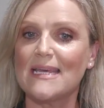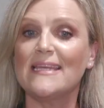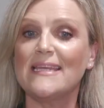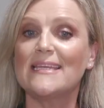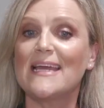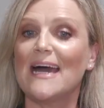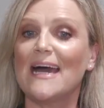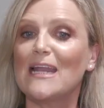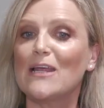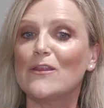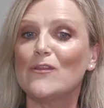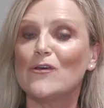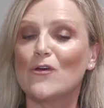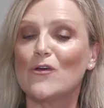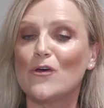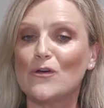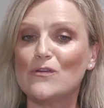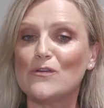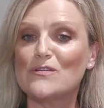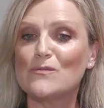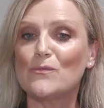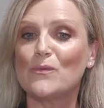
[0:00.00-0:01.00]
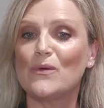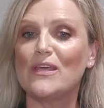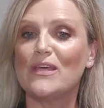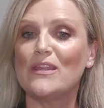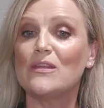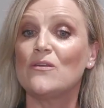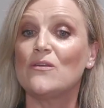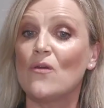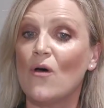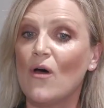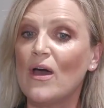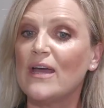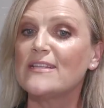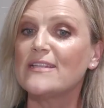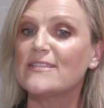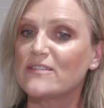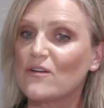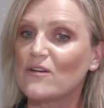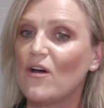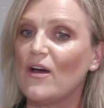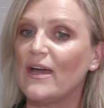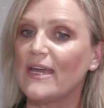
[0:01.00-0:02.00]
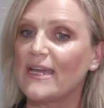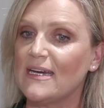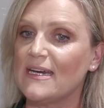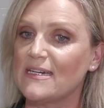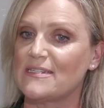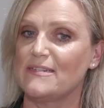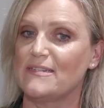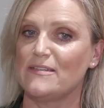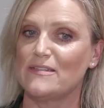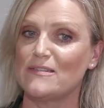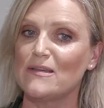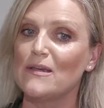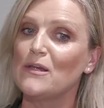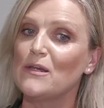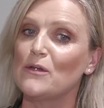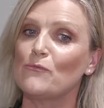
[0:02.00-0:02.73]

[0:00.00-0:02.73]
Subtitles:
and colour that goes with night sky gutters,